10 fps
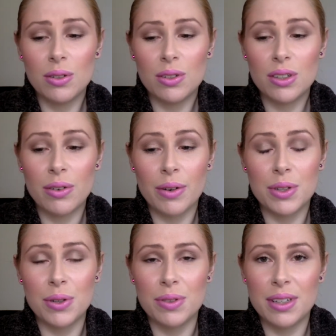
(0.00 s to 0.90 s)

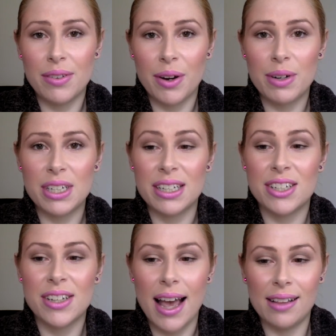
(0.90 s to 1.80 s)
020, which is
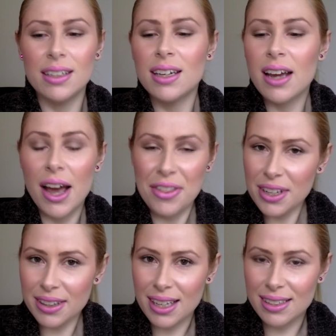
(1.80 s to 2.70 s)
Shell. I
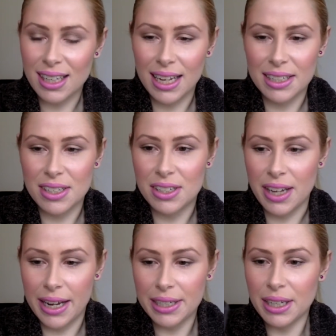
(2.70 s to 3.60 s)
think that's the lightest
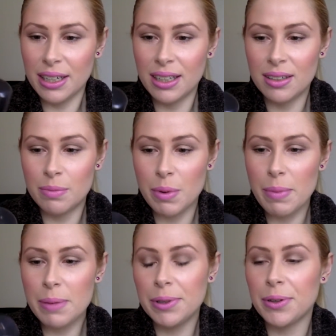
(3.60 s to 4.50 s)
shade, but
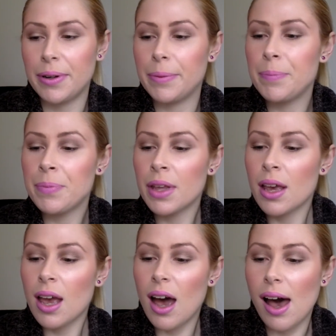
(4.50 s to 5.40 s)
maybe not.
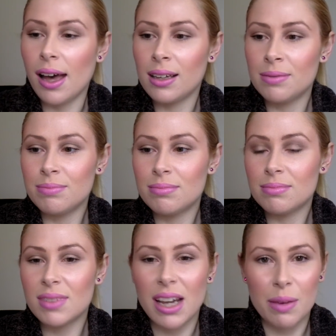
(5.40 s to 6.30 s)

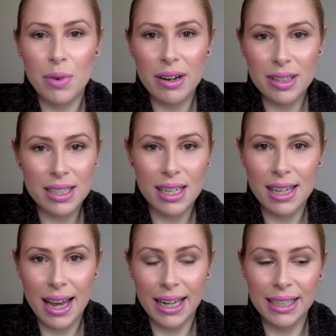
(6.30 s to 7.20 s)
Yeah, I'm wearing this
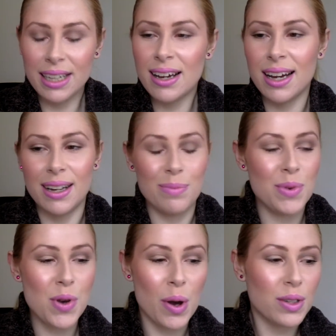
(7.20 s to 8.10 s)
today.
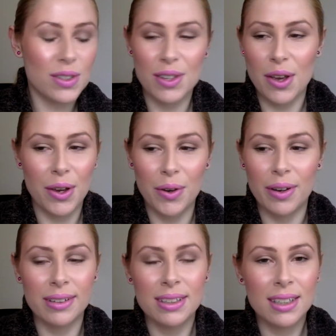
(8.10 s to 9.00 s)
I'm not so
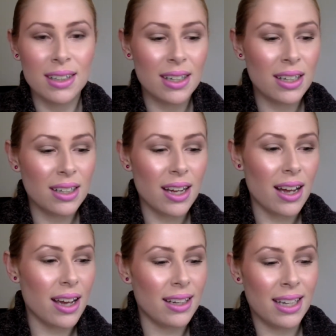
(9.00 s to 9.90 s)

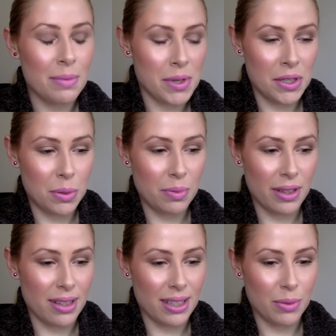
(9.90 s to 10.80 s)
enamoured with
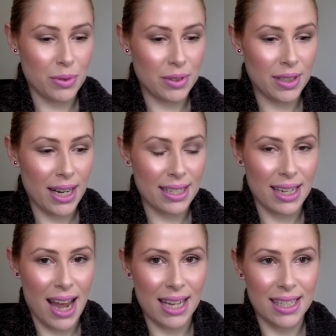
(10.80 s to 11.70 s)
this one as
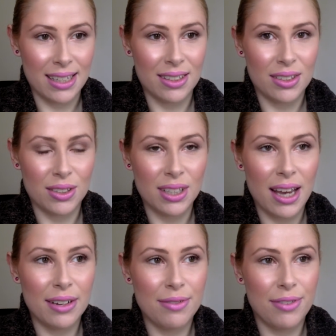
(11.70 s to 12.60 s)
yet. It's just
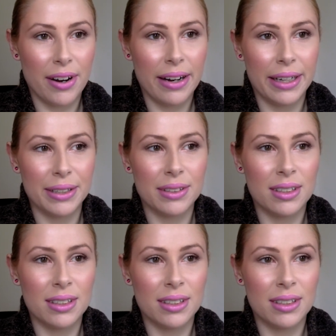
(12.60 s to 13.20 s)
kind of very